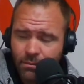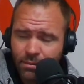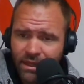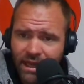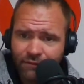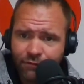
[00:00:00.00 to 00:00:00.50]

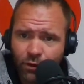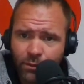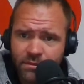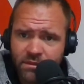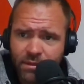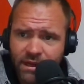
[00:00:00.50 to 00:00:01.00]

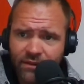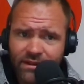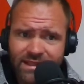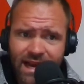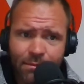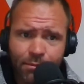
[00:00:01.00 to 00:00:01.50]
platforms, but on the
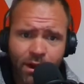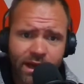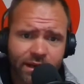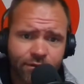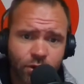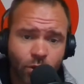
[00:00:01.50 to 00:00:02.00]
top
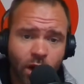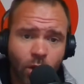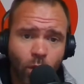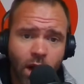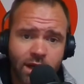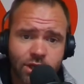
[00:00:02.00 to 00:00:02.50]
right, if you are
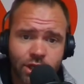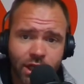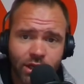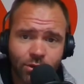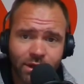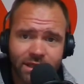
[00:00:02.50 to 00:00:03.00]

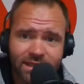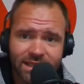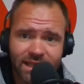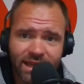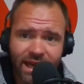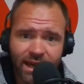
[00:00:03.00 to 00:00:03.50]
watching, you can
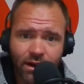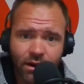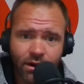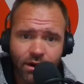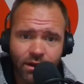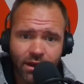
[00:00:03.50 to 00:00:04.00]
see that
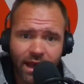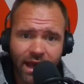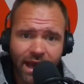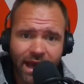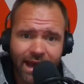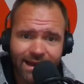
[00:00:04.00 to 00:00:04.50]
all
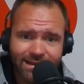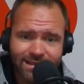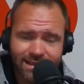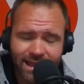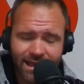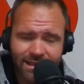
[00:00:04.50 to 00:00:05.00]

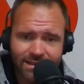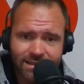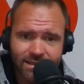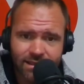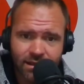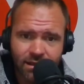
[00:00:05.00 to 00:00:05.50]

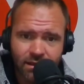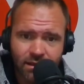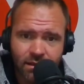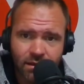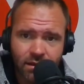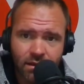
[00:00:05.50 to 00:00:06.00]
access
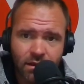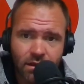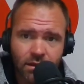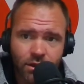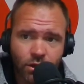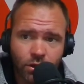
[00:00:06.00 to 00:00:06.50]

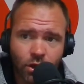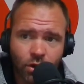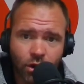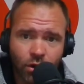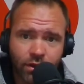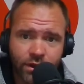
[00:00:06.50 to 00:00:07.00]
little logo.